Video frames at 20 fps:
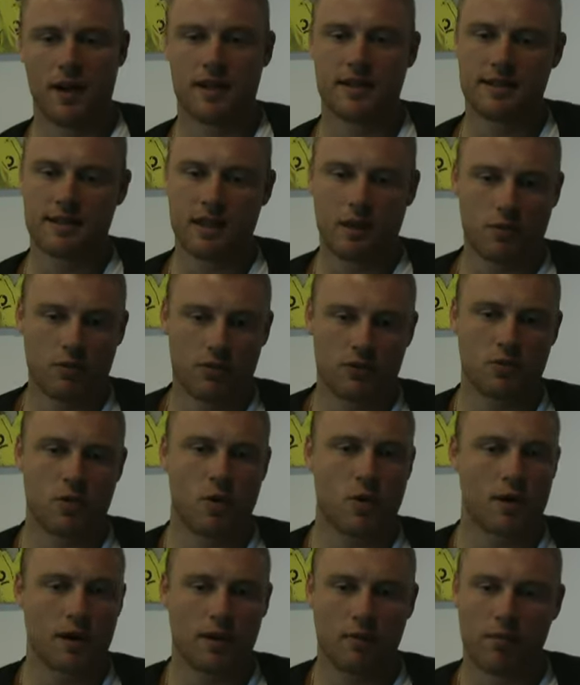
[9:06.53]
I had zebras
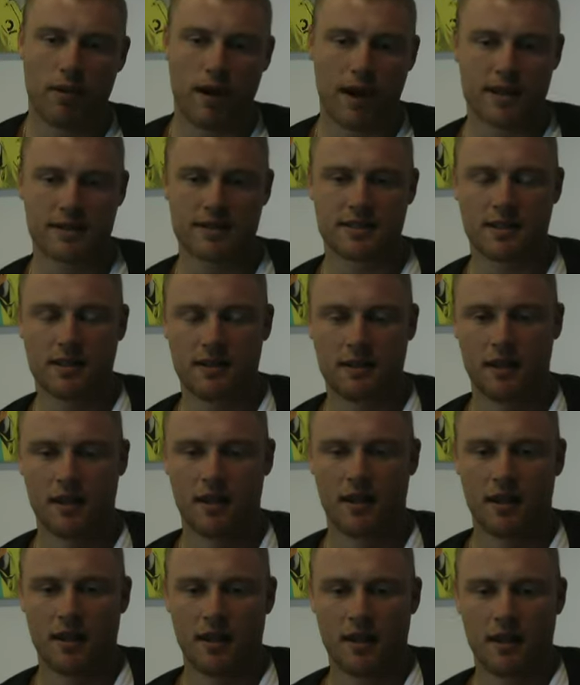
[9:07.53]
walking past and
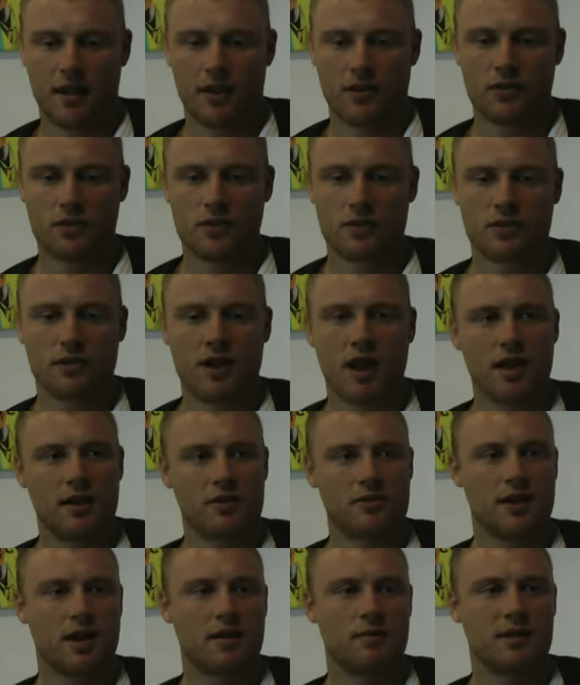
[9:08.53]
there was
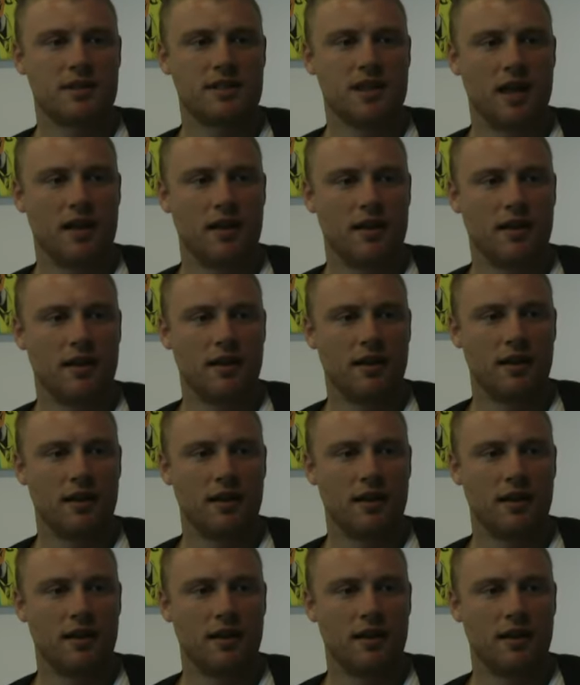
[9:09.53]
lions around my tent.